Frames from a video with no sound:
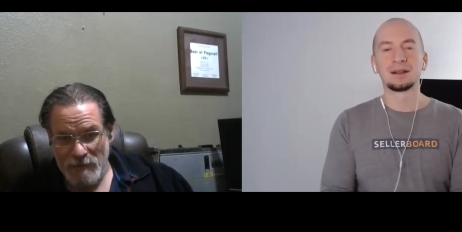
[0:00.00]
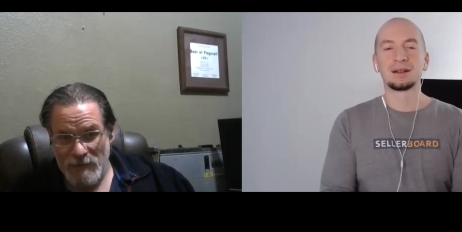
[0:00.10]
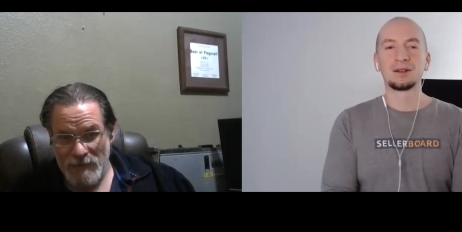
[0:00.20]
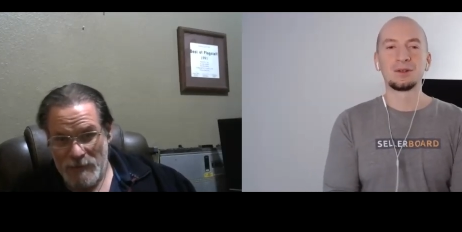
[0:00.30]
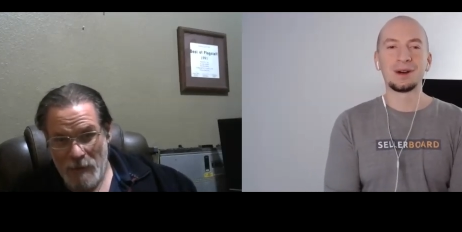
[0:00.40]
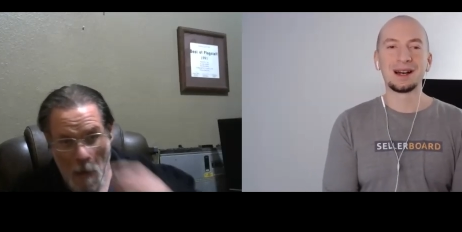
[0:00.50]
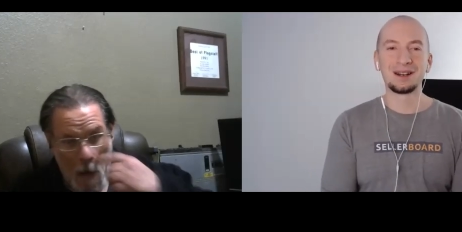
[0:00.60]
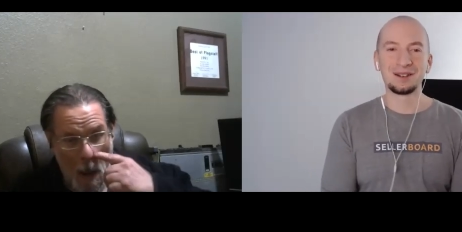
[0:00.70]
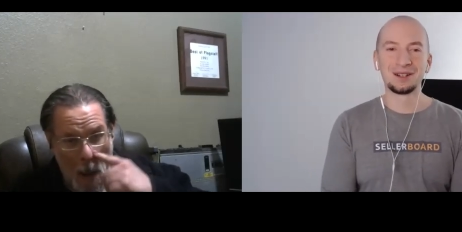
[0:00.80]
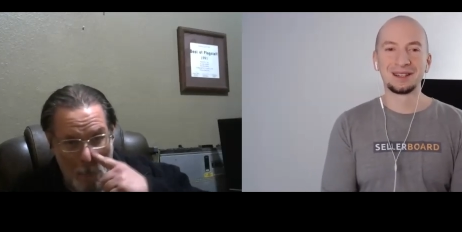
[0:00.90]
Speaker 1: Oh
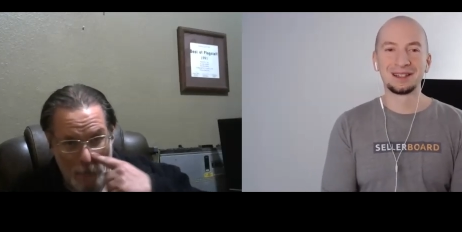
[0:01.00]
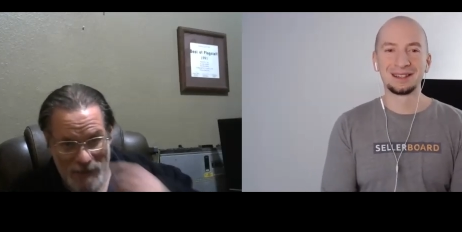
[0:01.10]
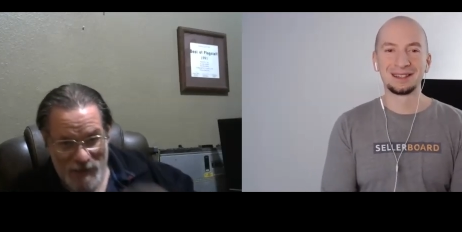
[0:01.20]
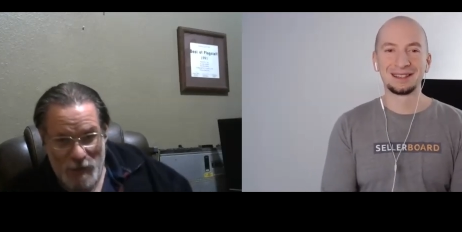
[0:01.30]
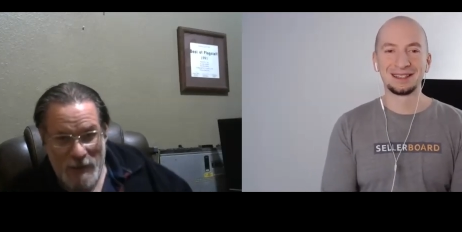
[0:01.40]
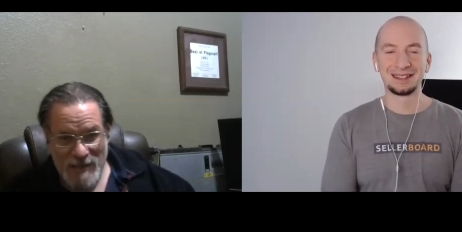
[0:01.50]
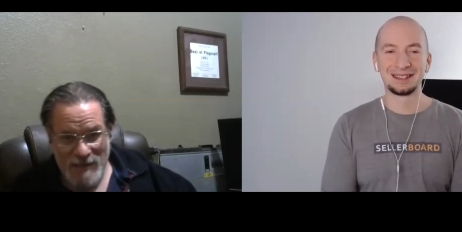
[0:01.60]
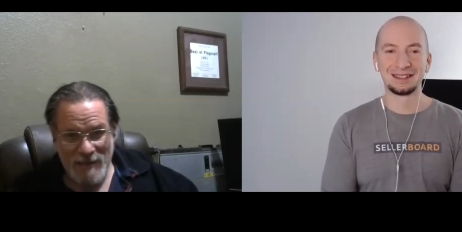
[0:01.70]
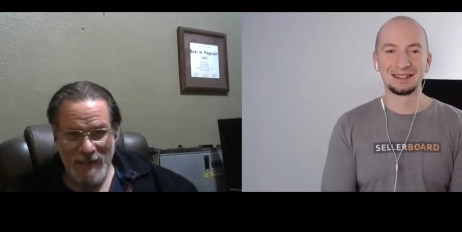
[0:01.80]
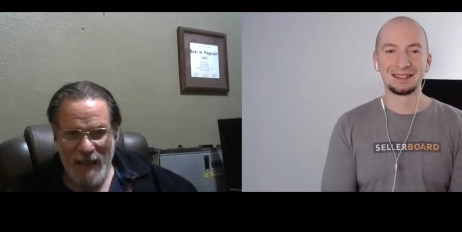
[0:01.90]
wow! Uh, it's
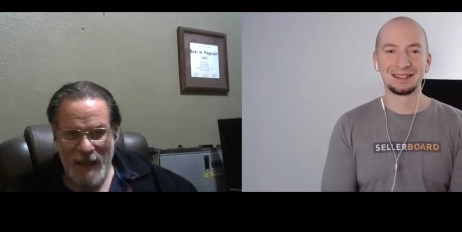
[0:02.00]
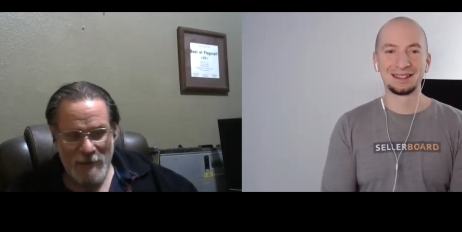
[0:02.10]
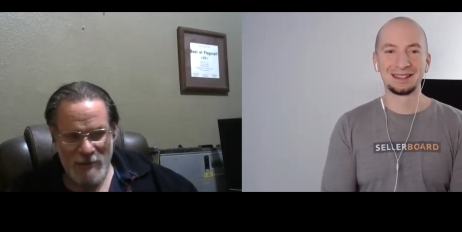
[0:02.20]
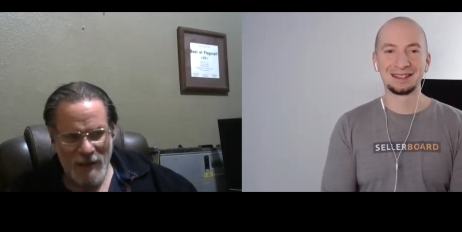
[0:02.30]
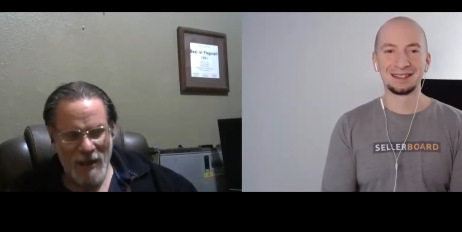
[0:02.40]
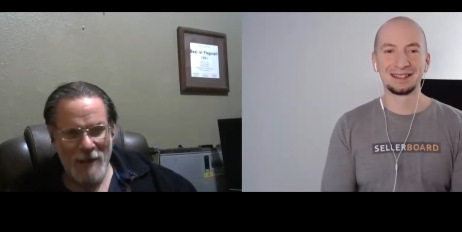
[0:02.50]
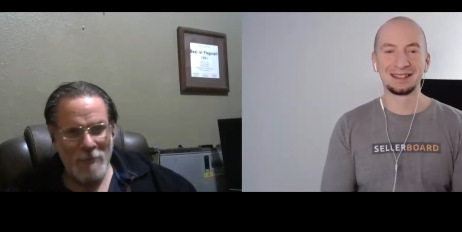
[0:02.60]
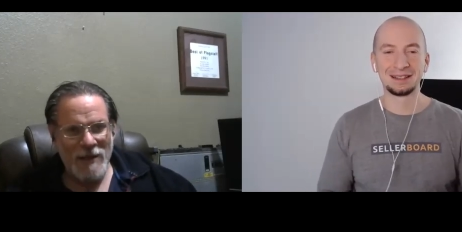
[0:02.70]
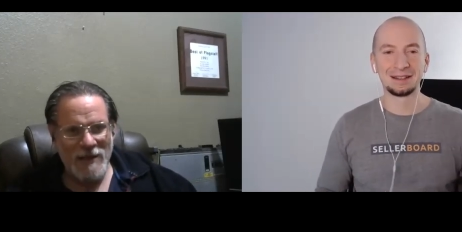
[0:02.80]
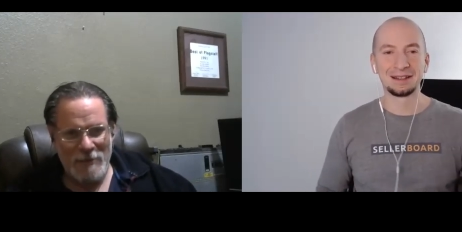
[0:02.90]
crazy. Yeah, there's a lot of
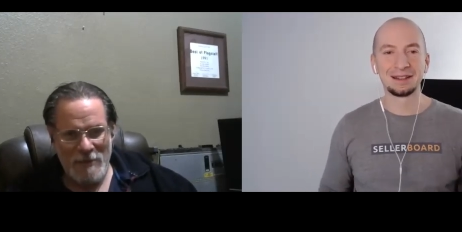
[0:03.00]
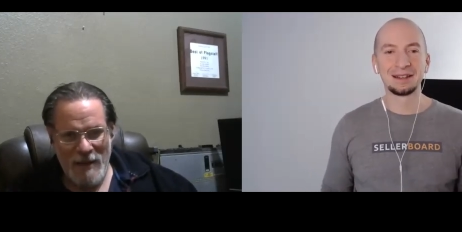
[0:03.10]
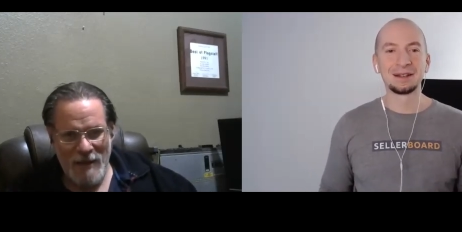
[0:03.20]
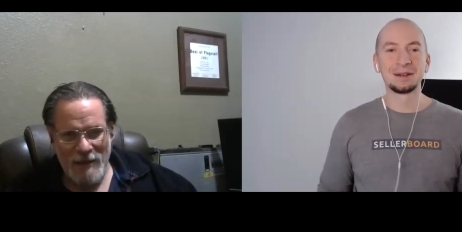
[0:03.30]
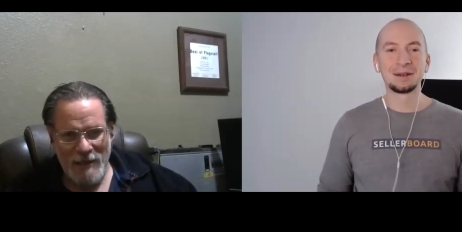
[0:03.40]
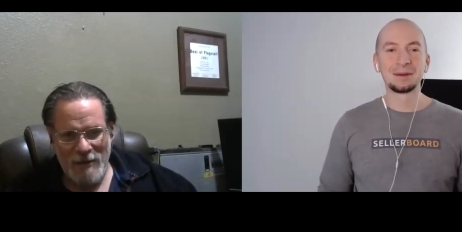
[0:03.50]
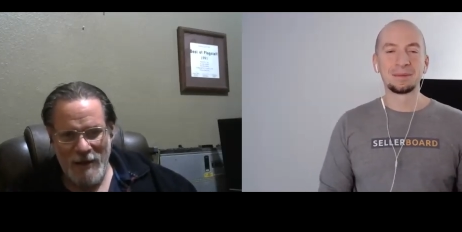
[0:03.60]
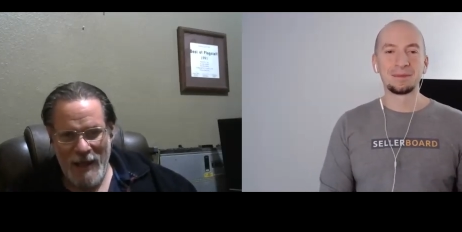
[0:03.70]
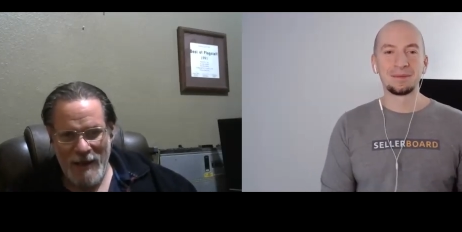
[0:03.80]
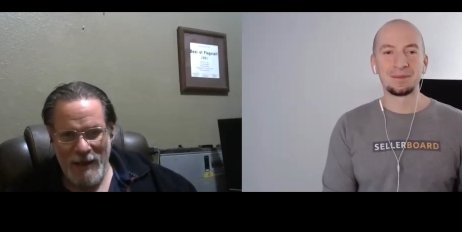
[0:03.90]
money to be made on the
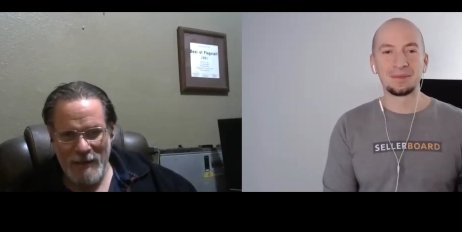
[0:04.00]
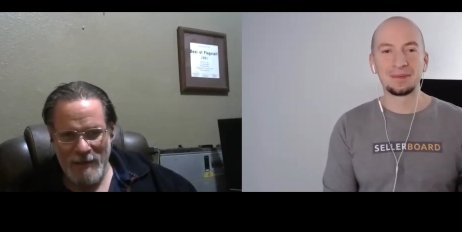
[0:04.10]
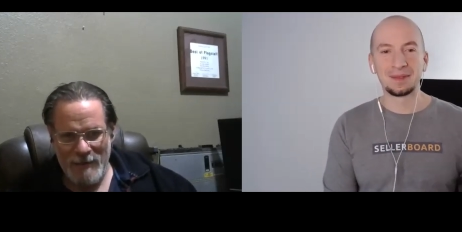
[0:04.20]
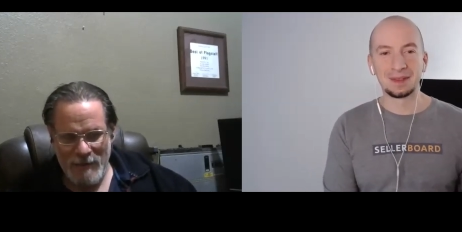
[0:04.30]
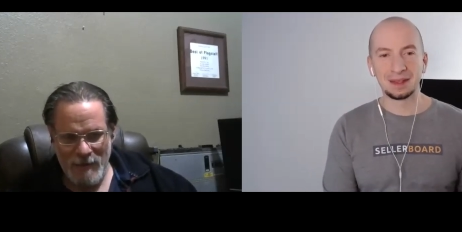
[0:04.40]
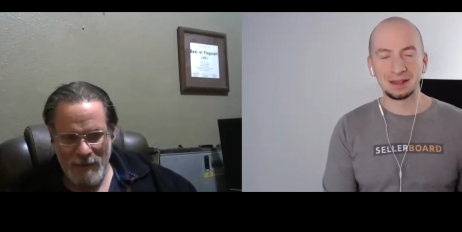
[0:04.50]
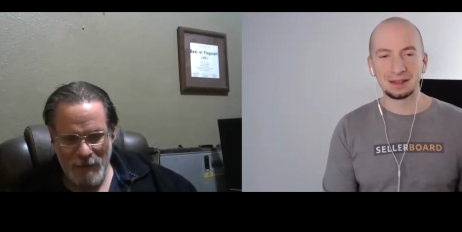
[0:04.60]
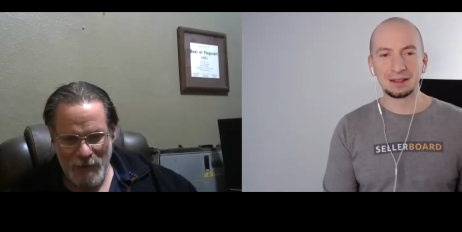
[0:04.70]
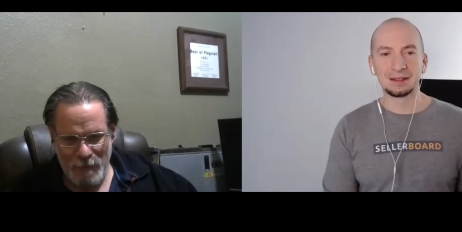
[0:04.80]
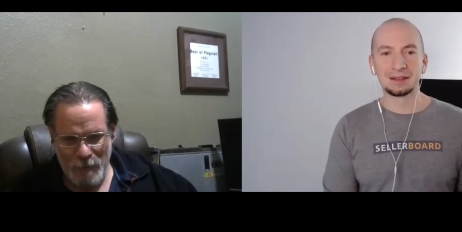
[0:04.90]
internet, and you
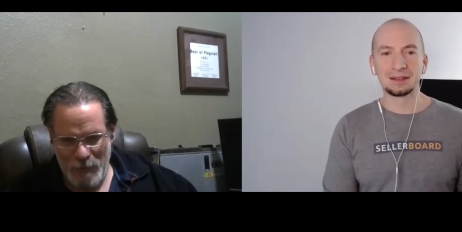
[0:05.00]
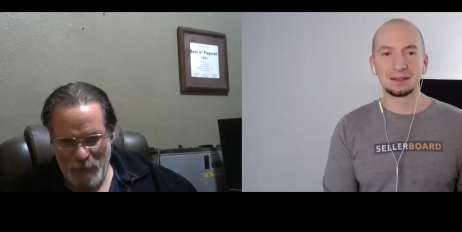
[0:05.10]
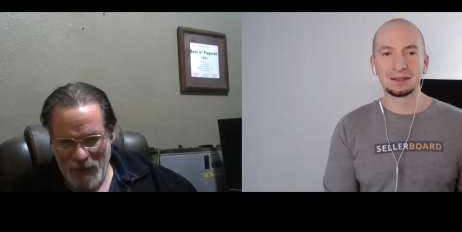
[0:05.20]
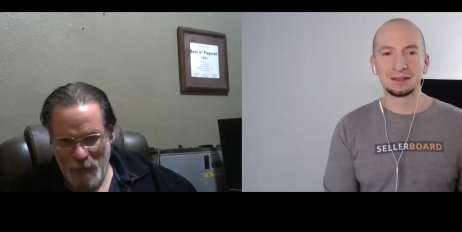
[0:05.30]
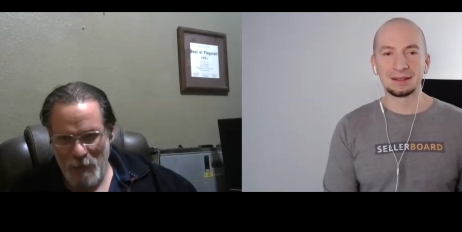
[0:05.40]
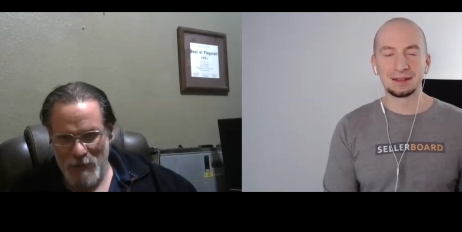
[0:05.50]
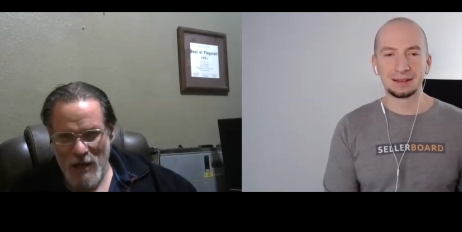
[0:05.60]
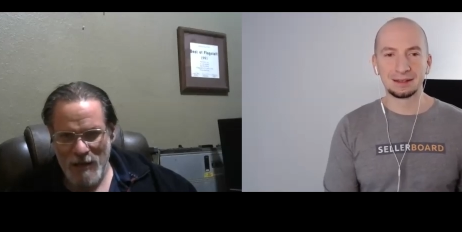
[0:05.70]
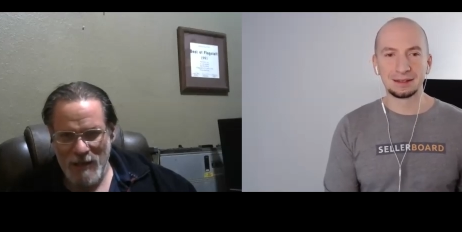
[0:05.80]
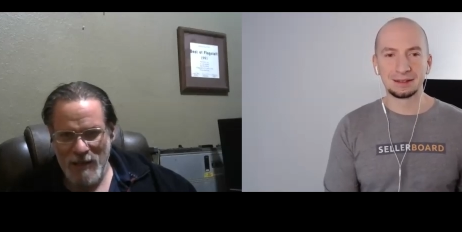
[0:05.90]
know, like we were talking, the